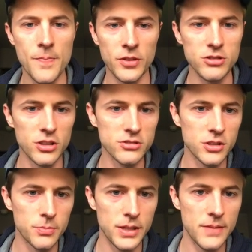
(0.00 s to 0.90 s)
learn a
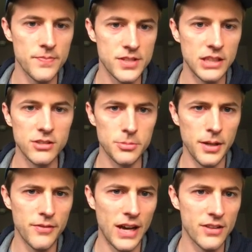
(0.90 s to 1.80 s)
little bit, see a little
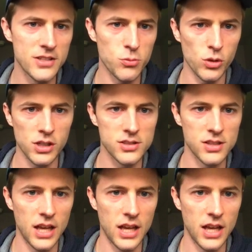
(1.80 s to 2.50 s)
bit of how this works